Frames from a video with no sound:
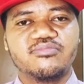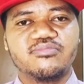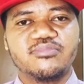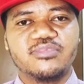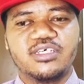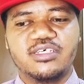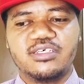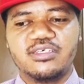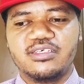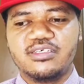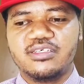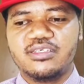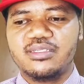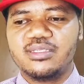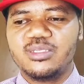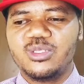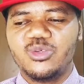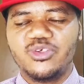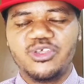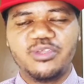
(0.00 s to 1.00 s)

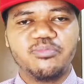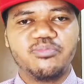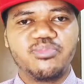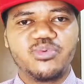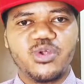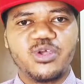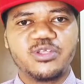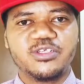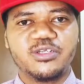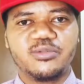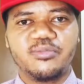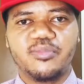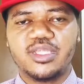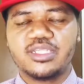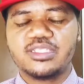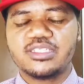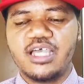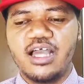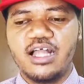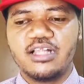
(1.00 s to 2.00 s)
a broader
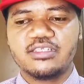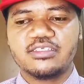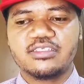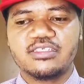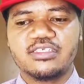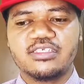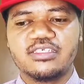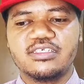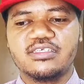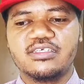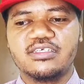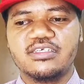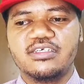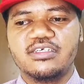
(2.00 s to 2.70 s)
mentality.